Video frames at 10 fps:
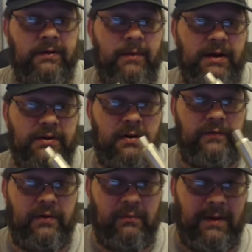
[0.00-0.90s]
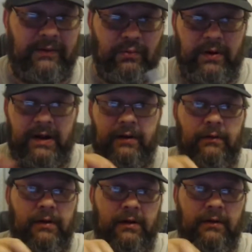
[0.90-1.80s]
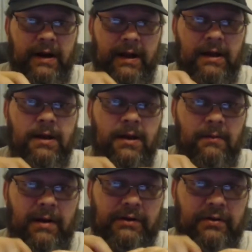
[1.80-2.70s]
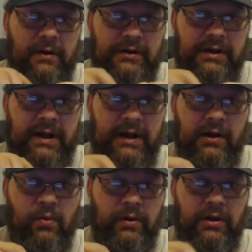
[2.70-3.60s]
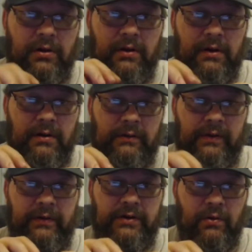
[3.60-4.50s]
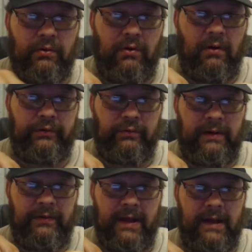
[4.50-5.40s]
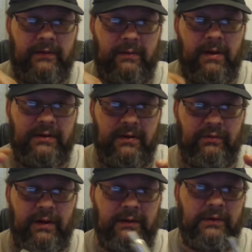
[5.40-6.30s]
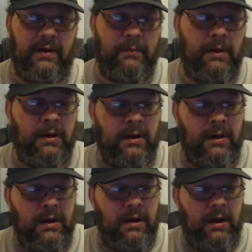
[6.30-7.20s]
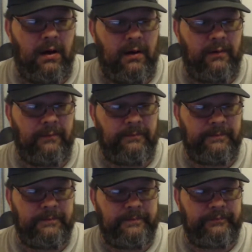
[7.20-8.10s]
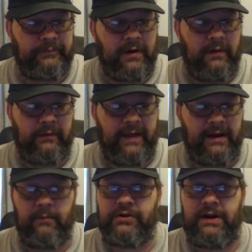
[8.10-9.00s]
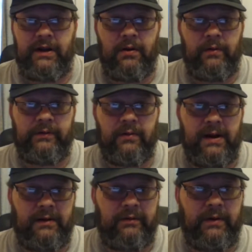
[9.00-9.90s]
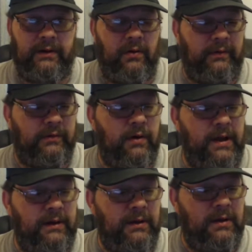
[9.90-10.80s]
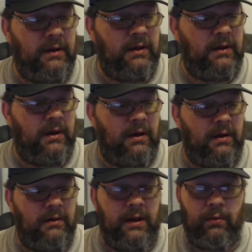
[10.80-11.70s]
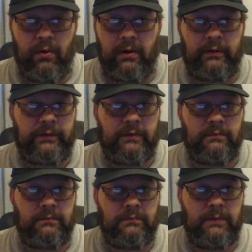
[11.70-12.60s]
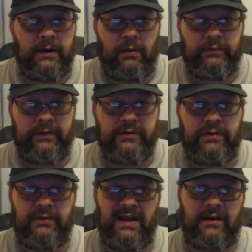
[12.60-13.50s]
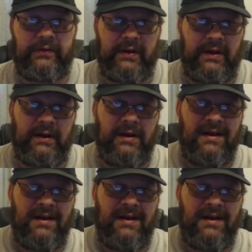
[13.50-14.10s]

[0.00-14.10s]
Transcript: So make sure if you're messing with it or, or any, make sure that you get it going good so that you don't cross thread things and mess your threads up. Um, other than that, the machining on it's great. The threading on it's great. Uh, it works. It holds the juice, like I said.